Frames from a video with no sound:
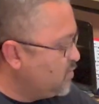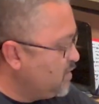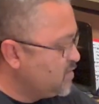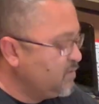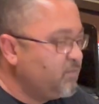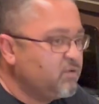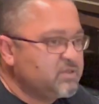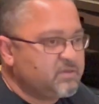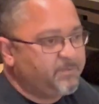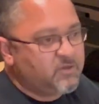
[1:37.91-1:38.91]
cluster
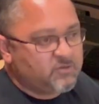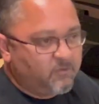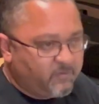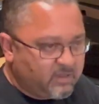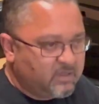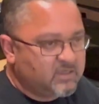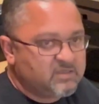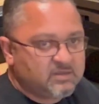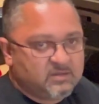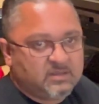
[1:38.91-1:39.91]
boards, because over the
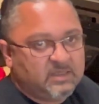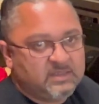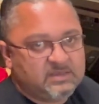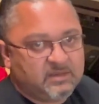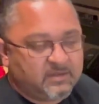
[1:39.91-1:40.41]
years these